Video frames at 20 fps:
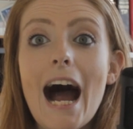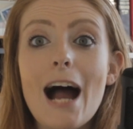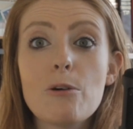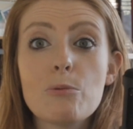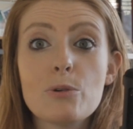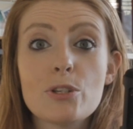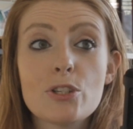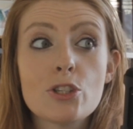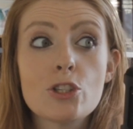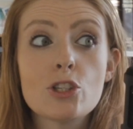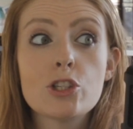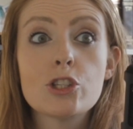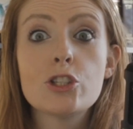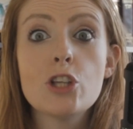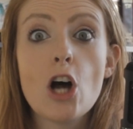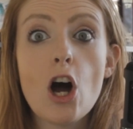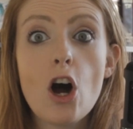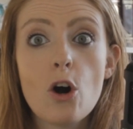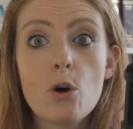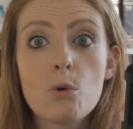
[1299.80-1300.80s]
I was
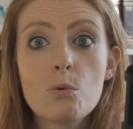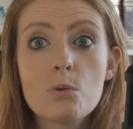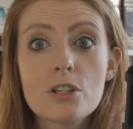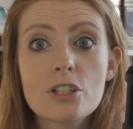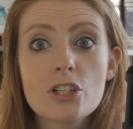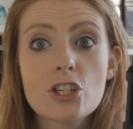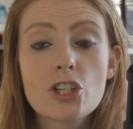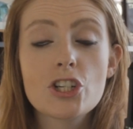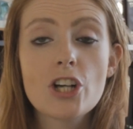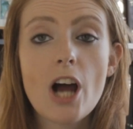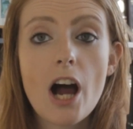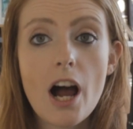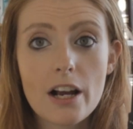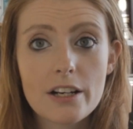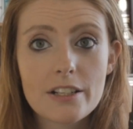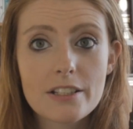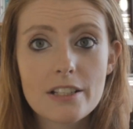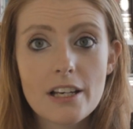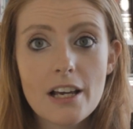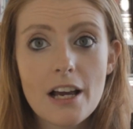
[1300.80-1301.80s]
so
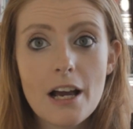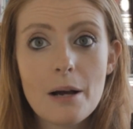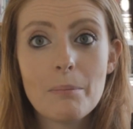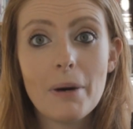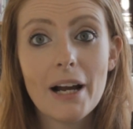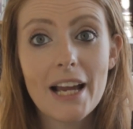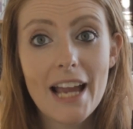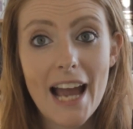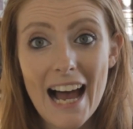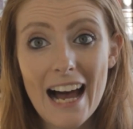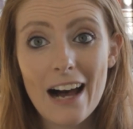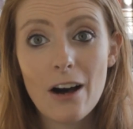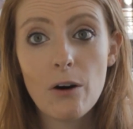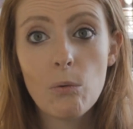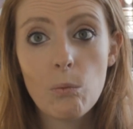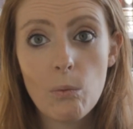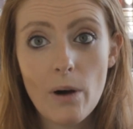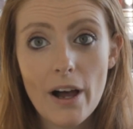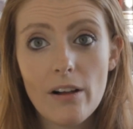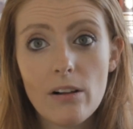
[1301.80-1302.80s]
shocked by how
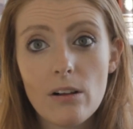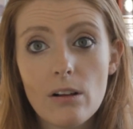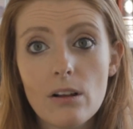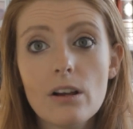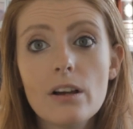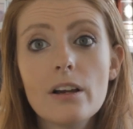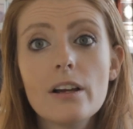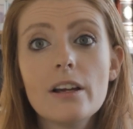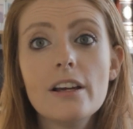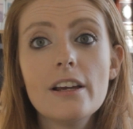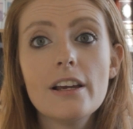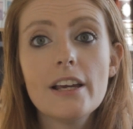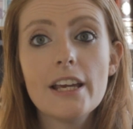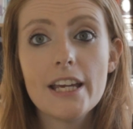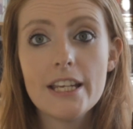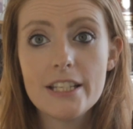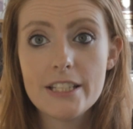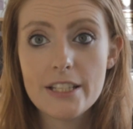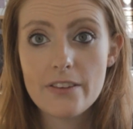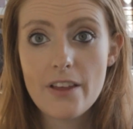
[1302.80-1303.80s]
well
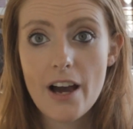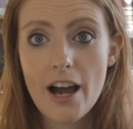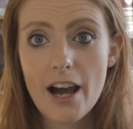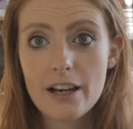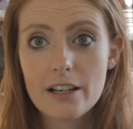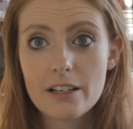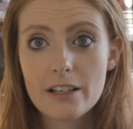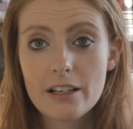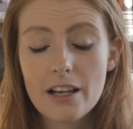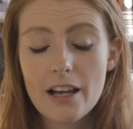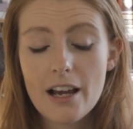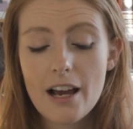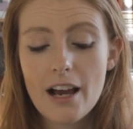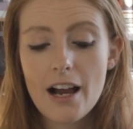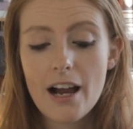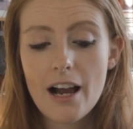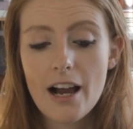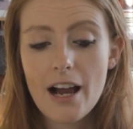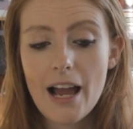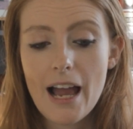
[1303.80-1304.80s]
it did that.
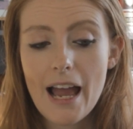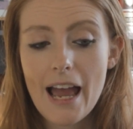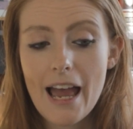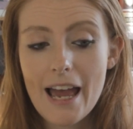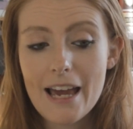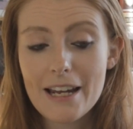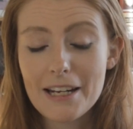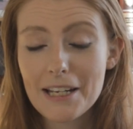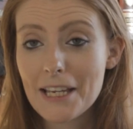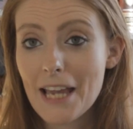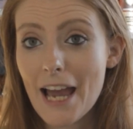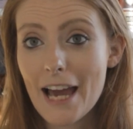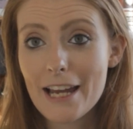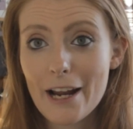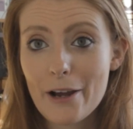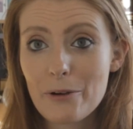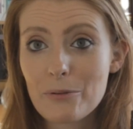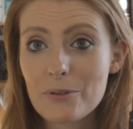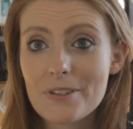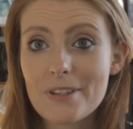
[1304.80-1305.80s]
And again,
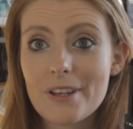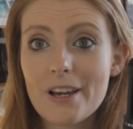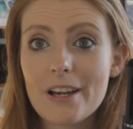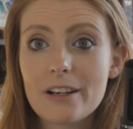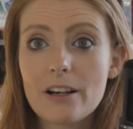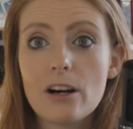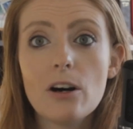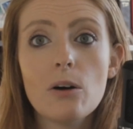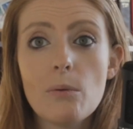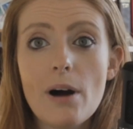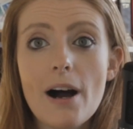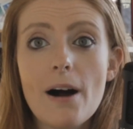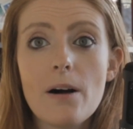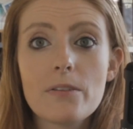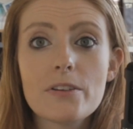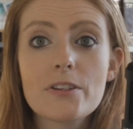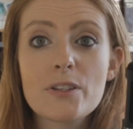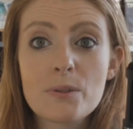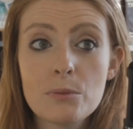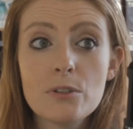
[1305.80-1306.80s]
I was like, oh wow,
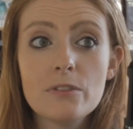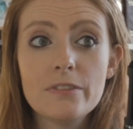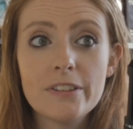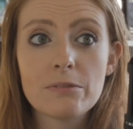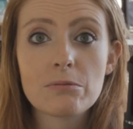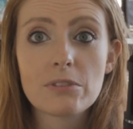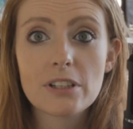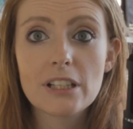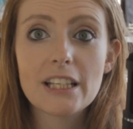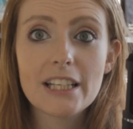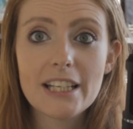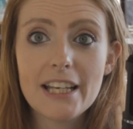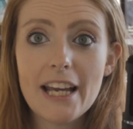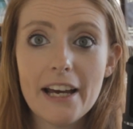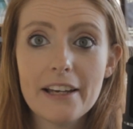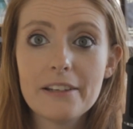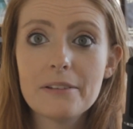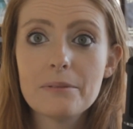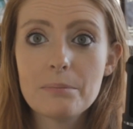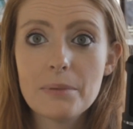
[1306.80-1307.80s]
this movie really
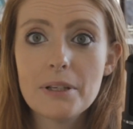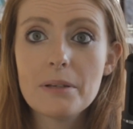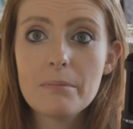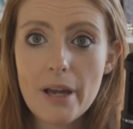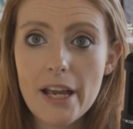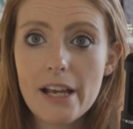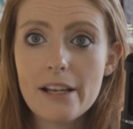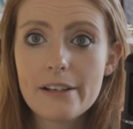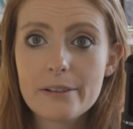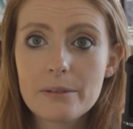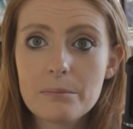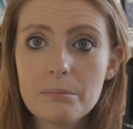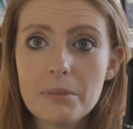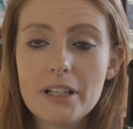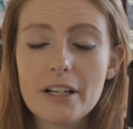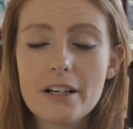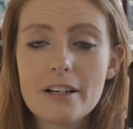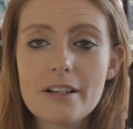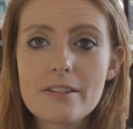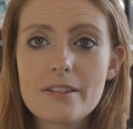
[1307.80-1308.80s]
can be made
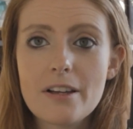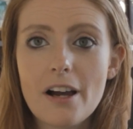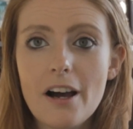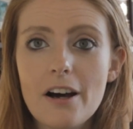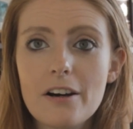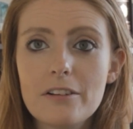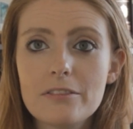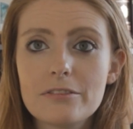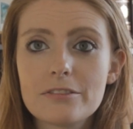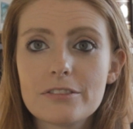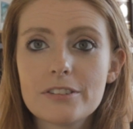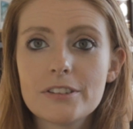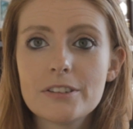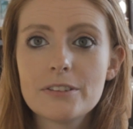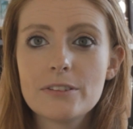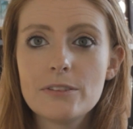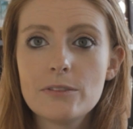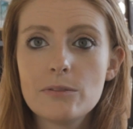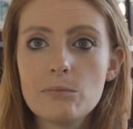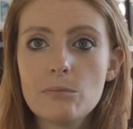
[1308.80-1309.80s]
because of
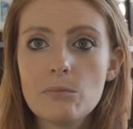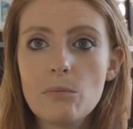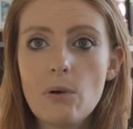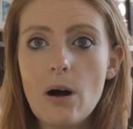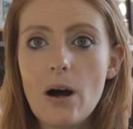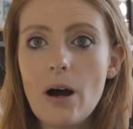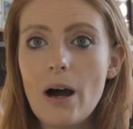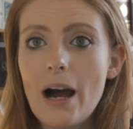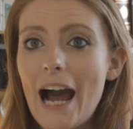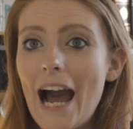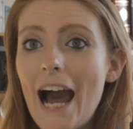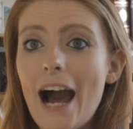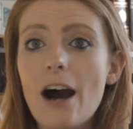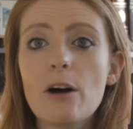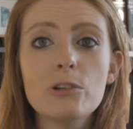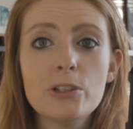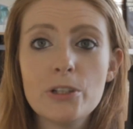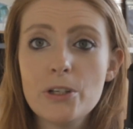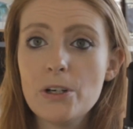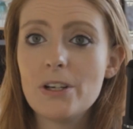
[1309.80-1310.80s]

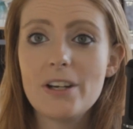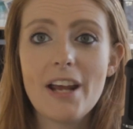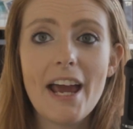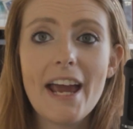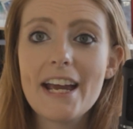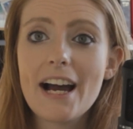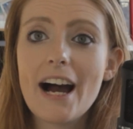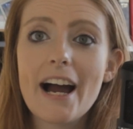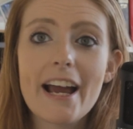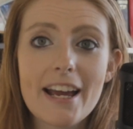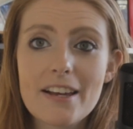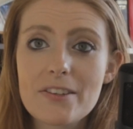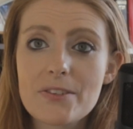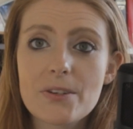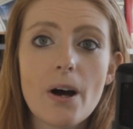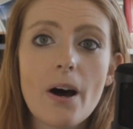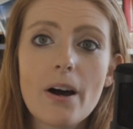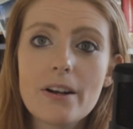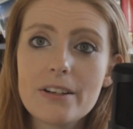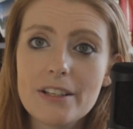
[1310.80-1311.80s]
how good AI has
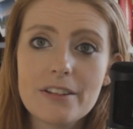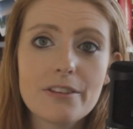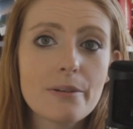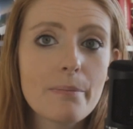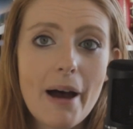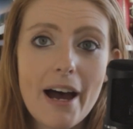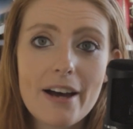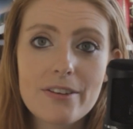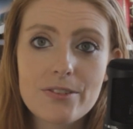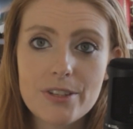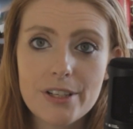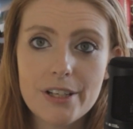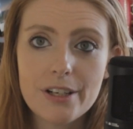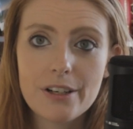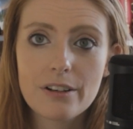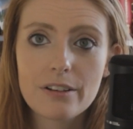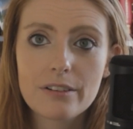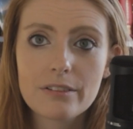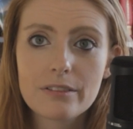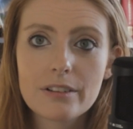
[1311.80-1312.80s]
gotten in the past
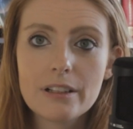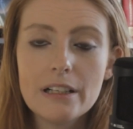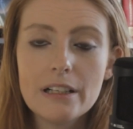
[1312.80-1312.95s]
year.